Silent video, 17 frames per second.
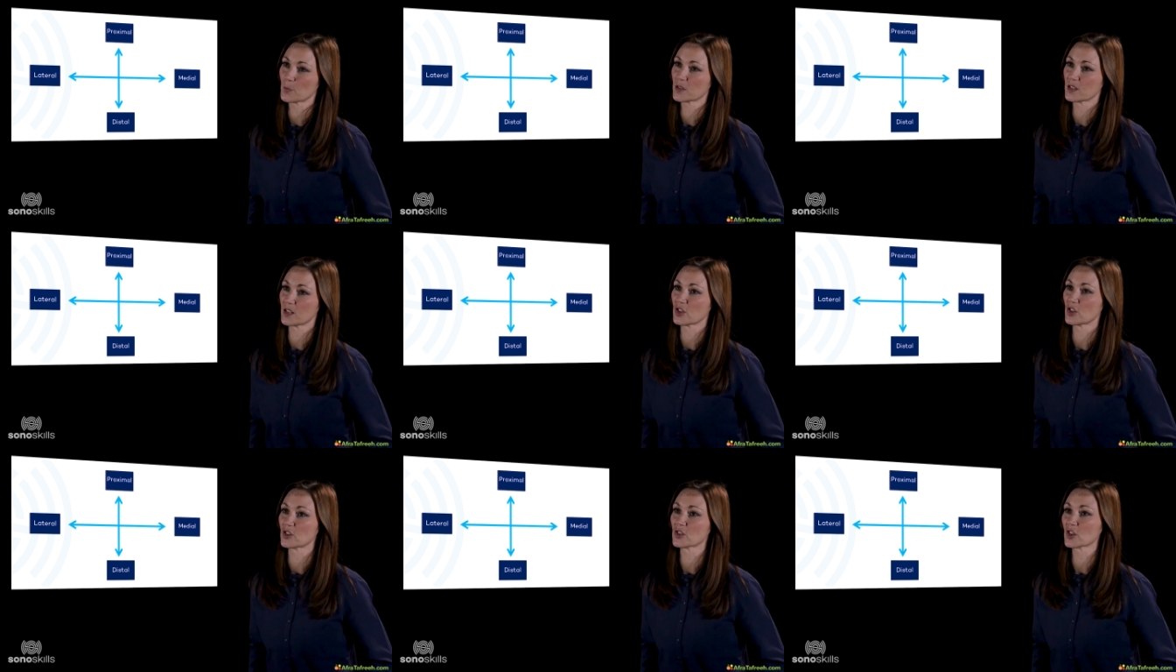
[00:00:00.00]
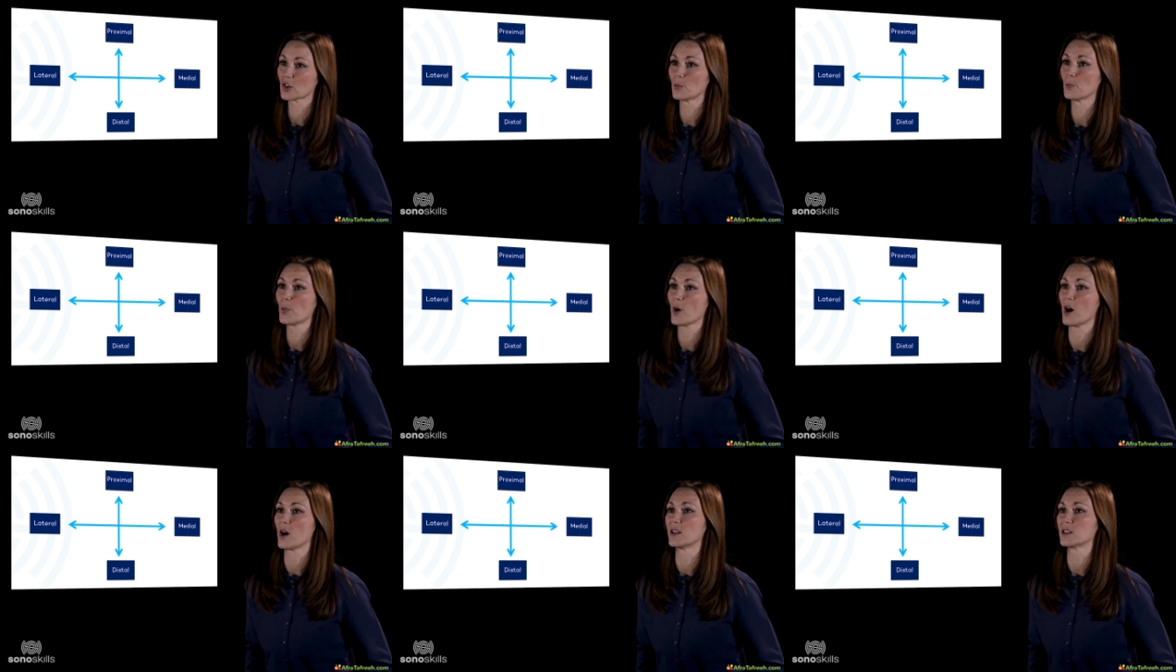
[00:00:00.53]
positions
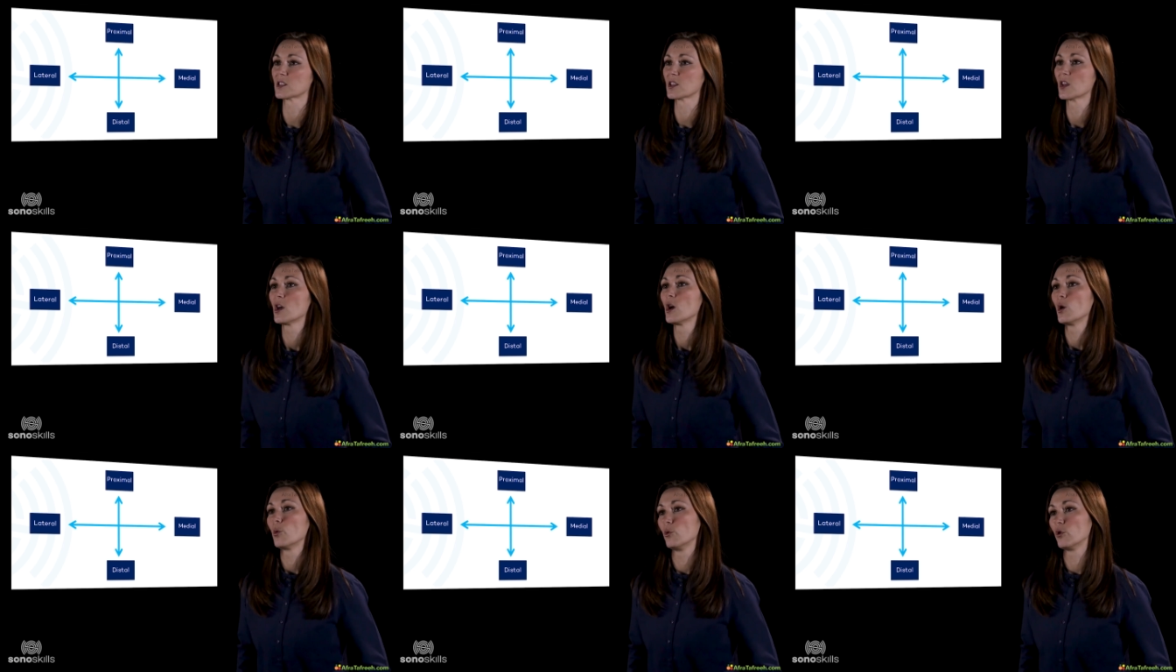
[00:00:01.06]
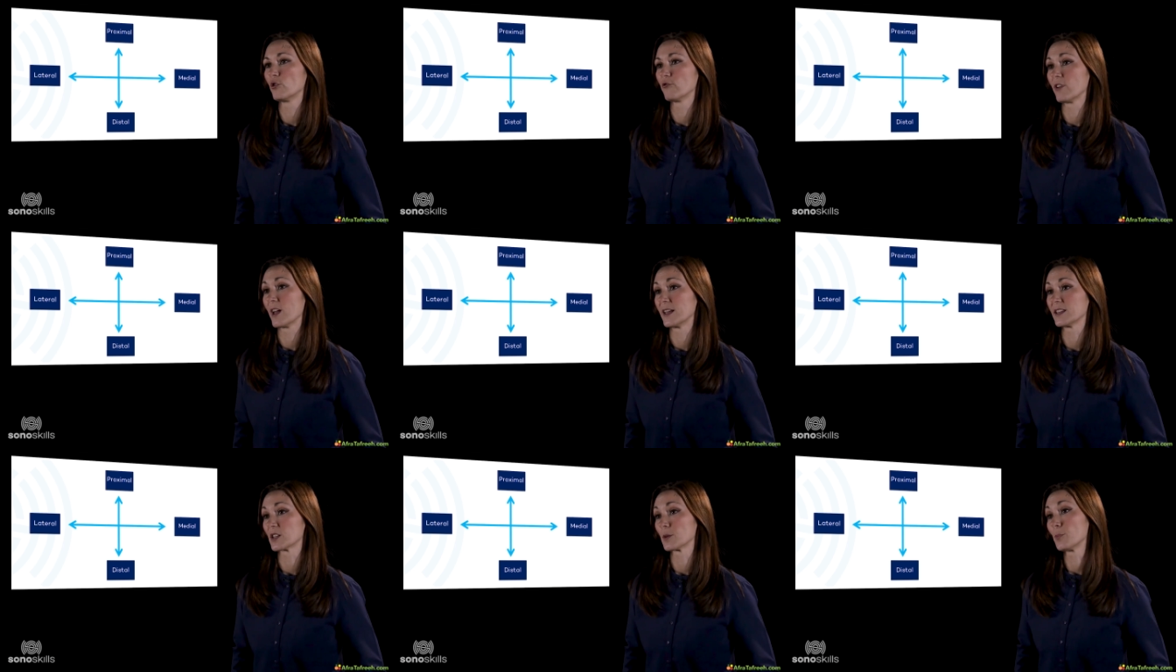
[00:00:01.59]
combined will
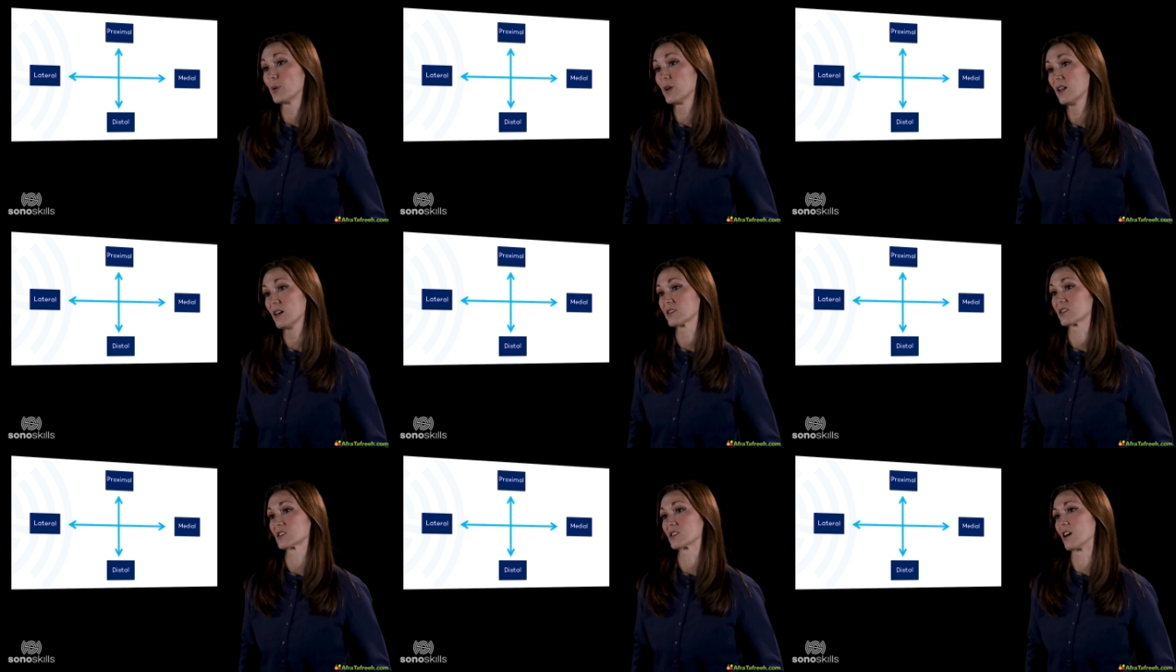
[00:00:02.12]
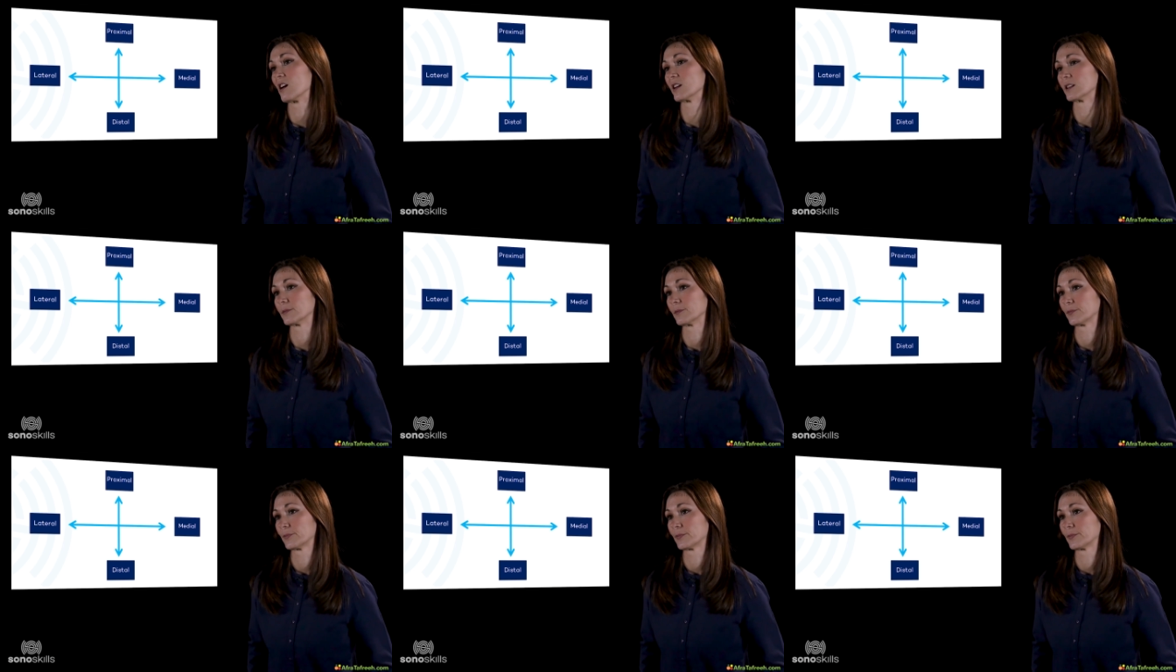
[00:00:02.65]
create a plus sign.